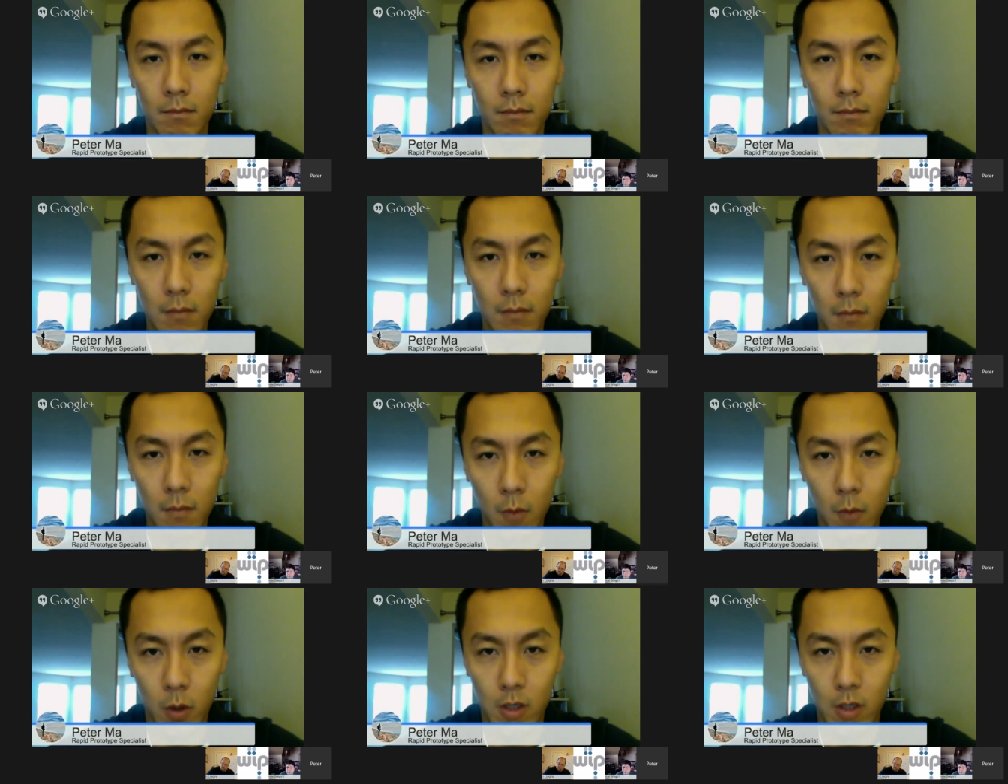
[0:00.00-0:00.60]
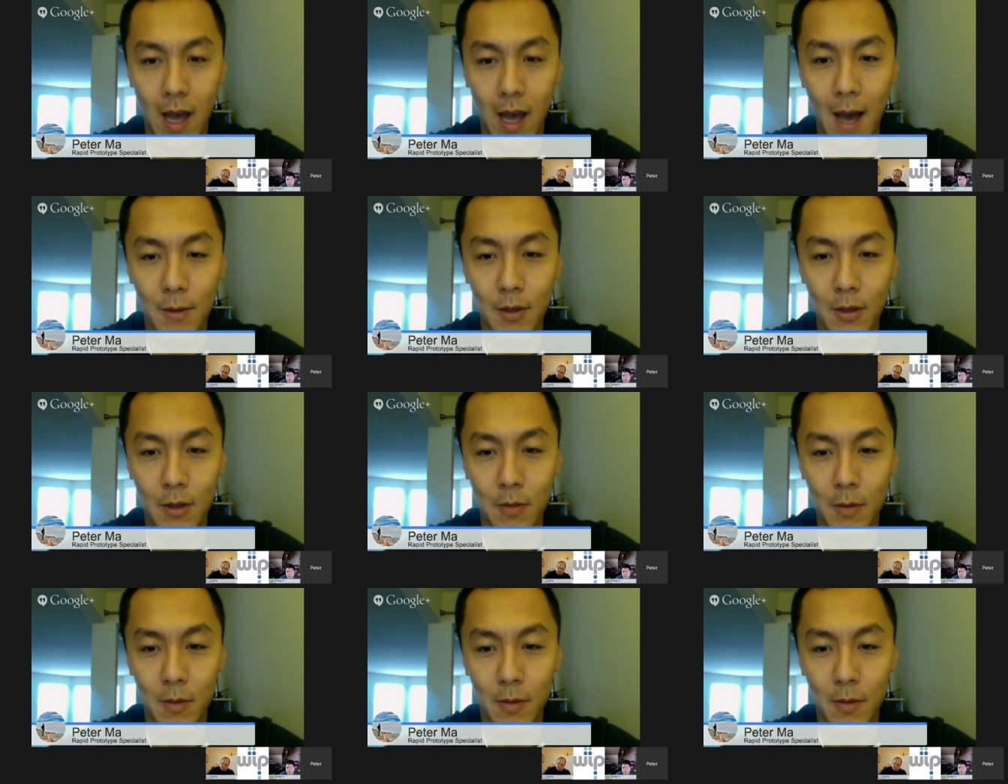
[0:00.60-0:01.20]
which happened to
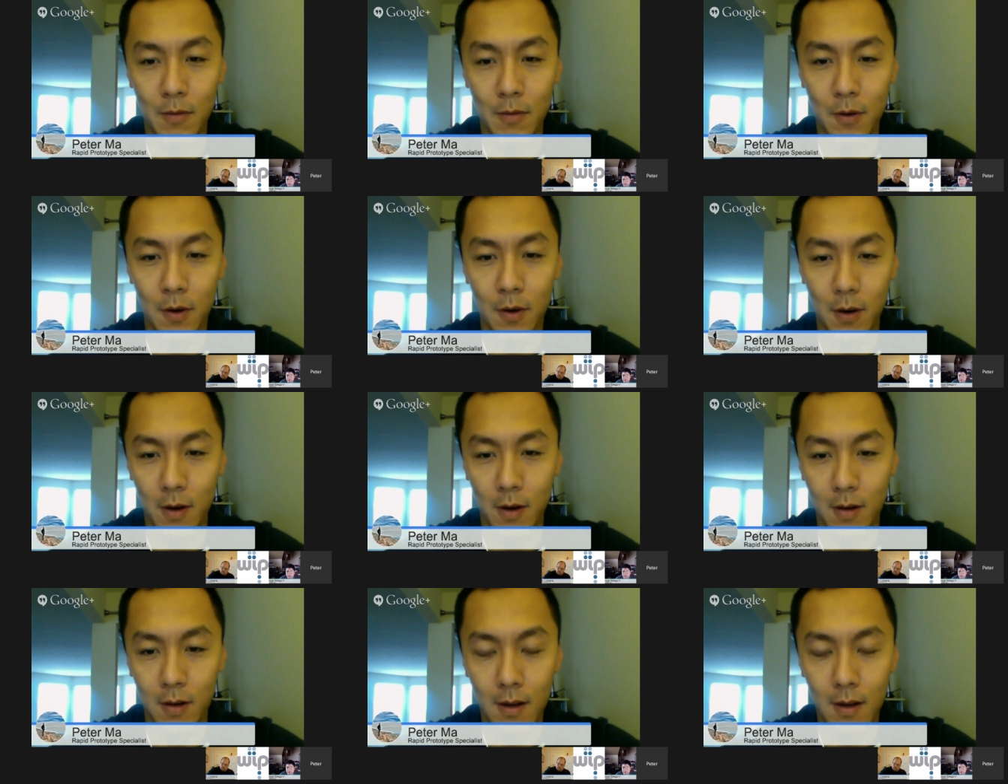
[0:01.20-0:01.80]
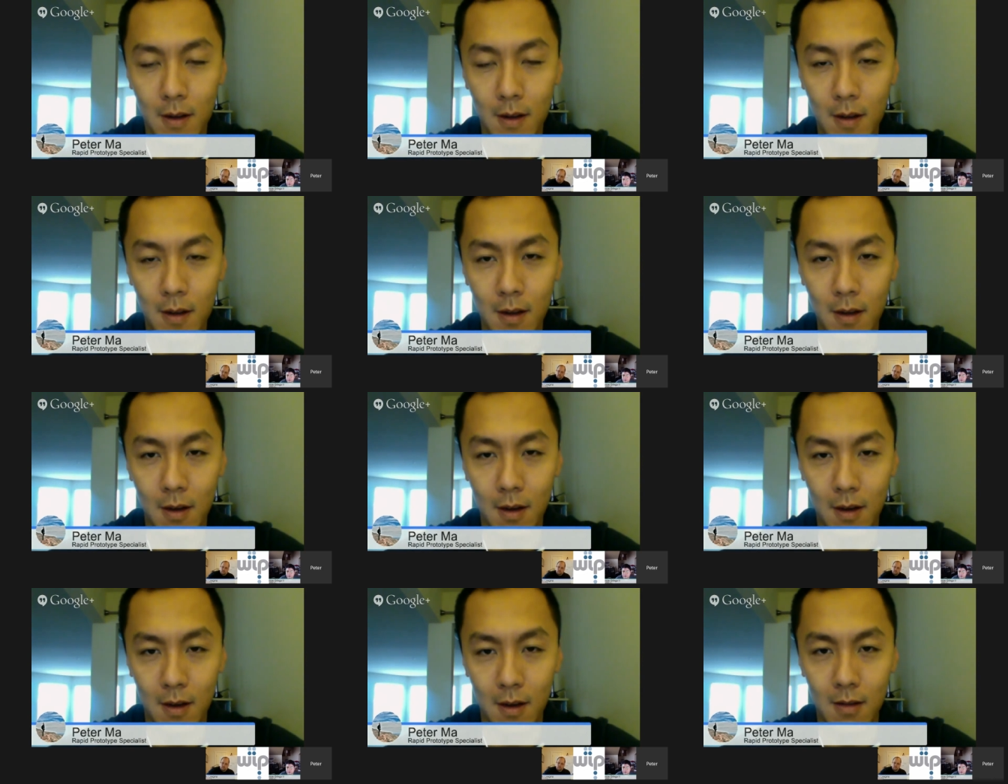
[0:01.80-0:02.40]
me before,
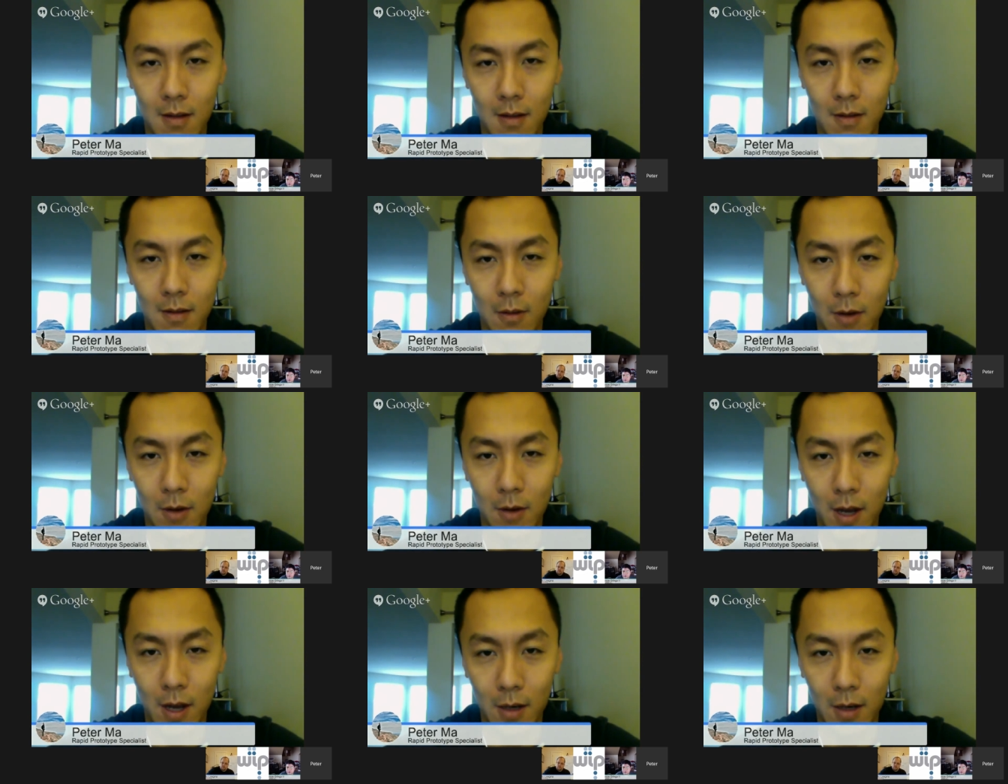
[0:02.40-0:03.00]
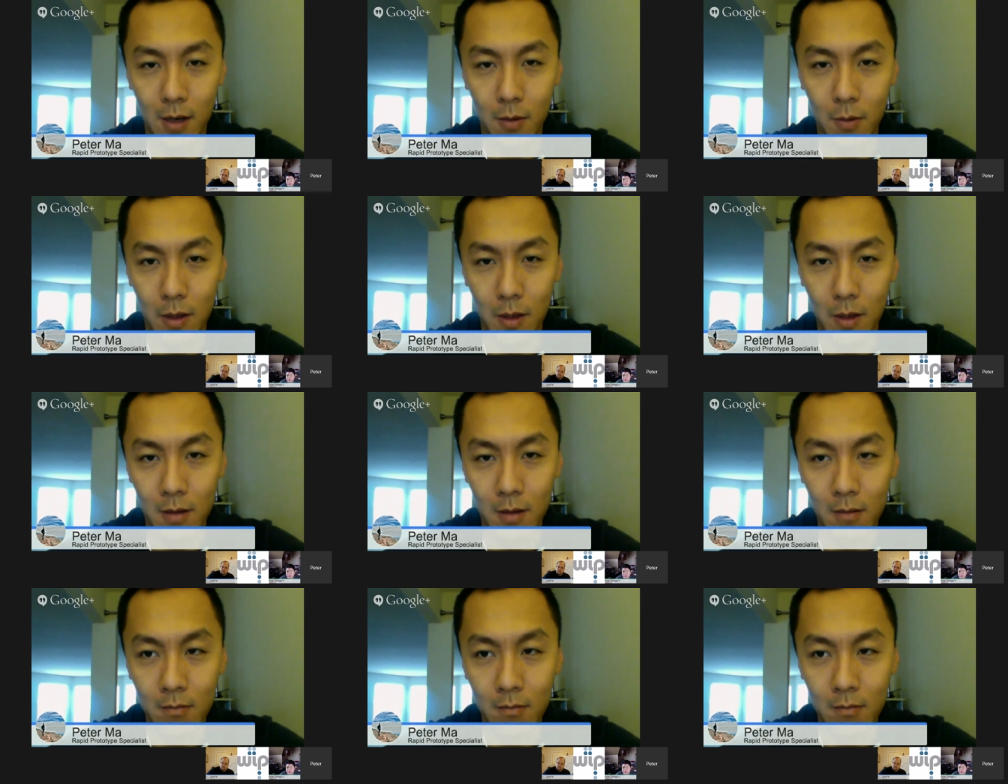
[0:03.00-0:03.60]
you're not going to
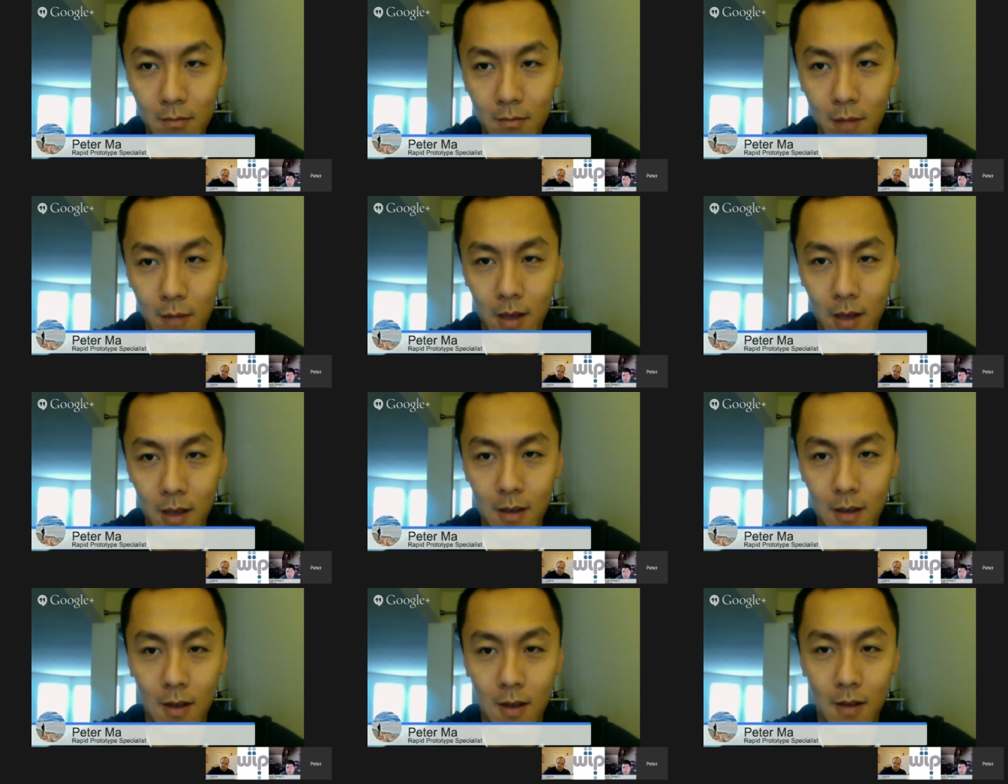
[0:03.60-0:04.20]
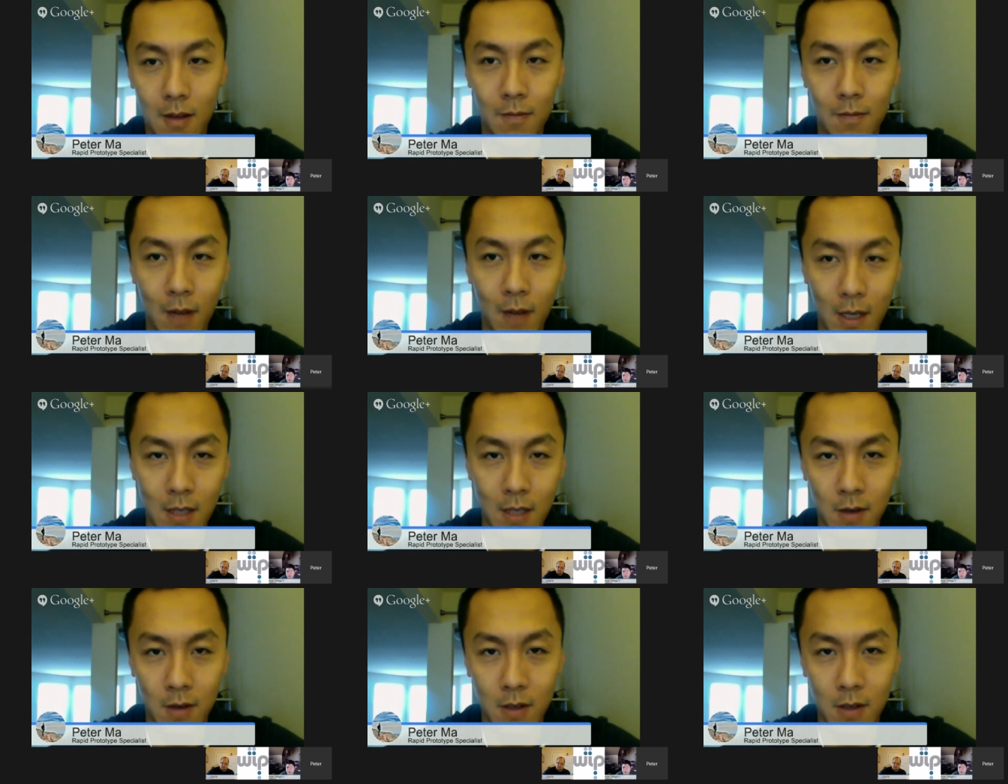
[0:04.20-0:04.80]
win. And vice
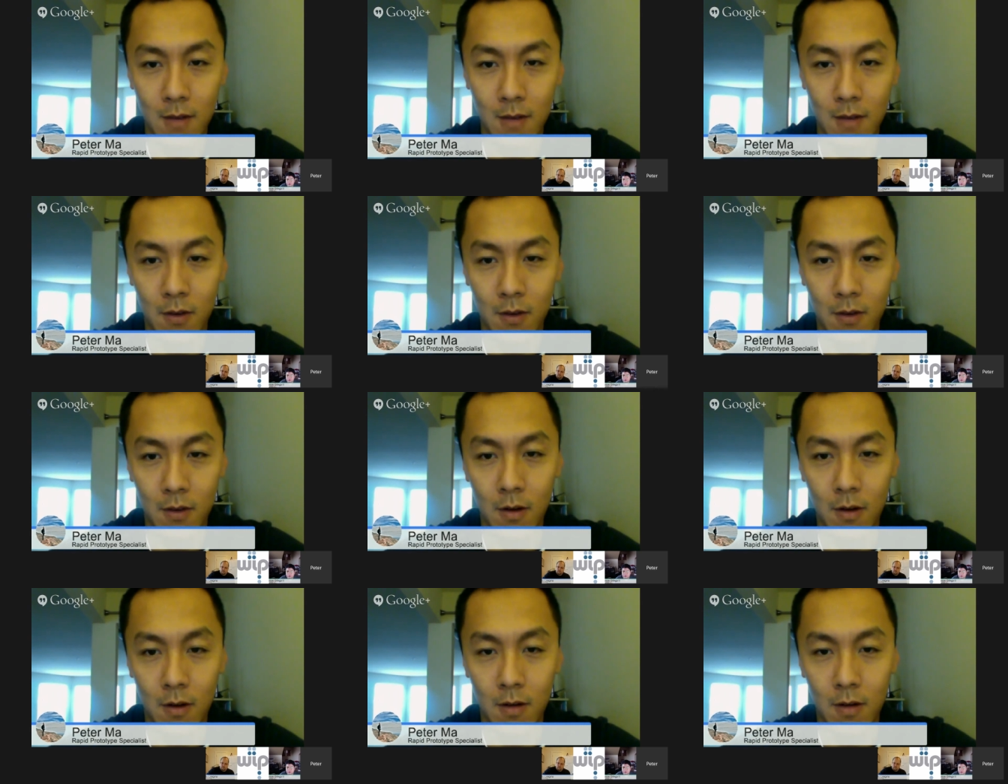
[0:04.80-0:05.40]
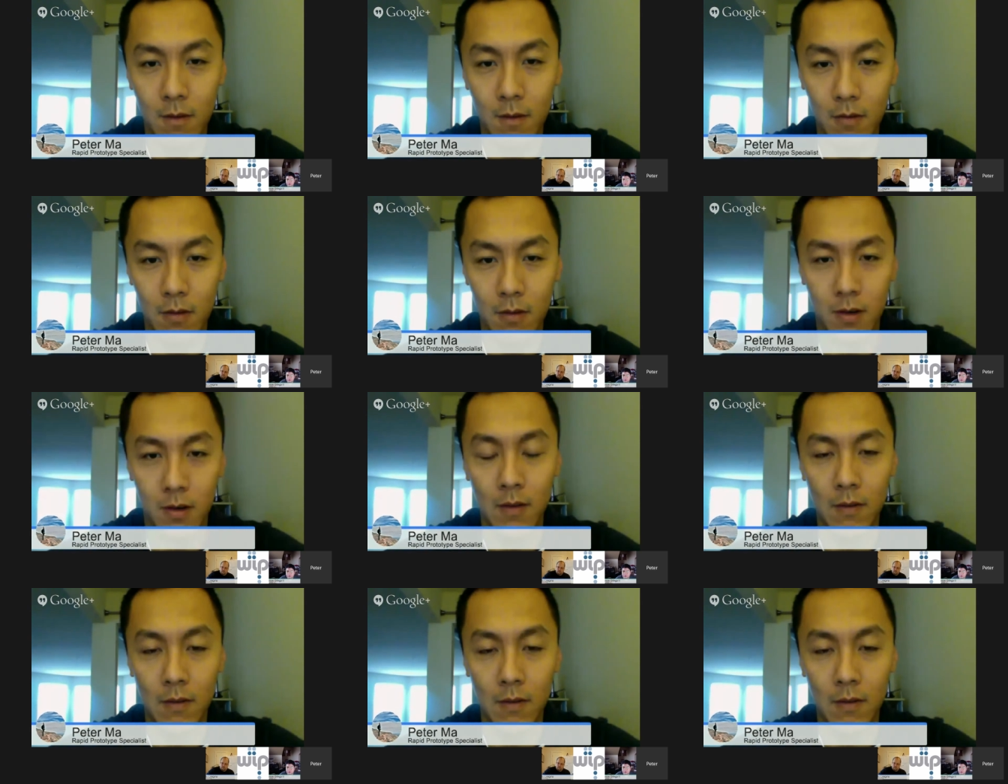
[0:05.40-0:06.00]
versa.
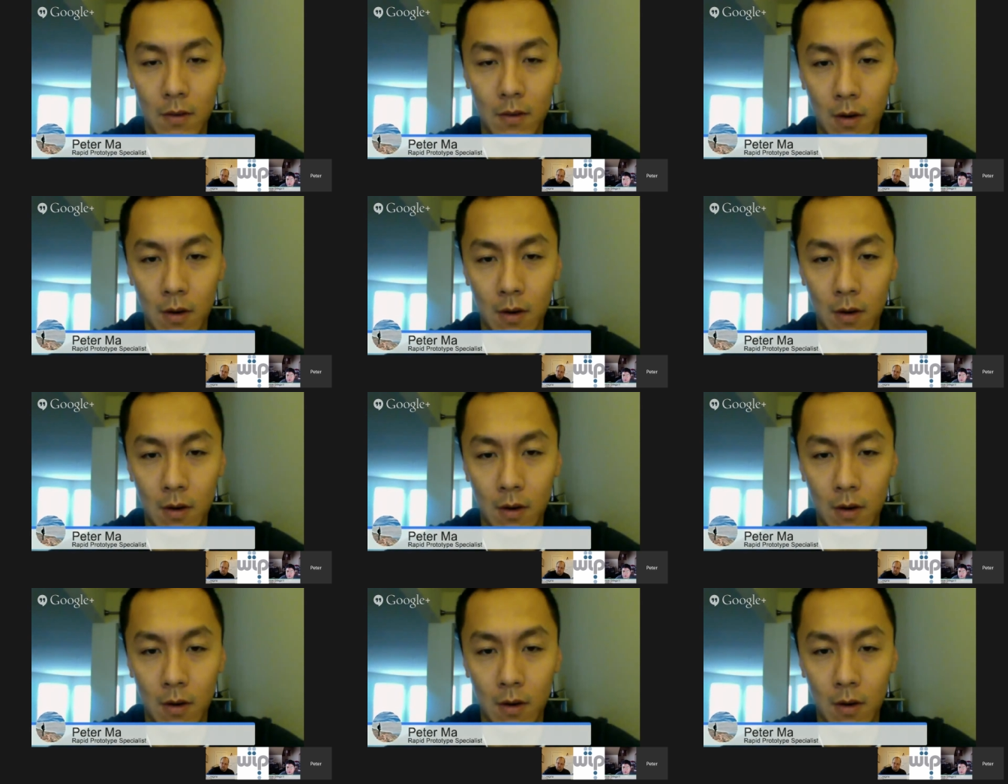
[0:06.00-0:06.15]
Even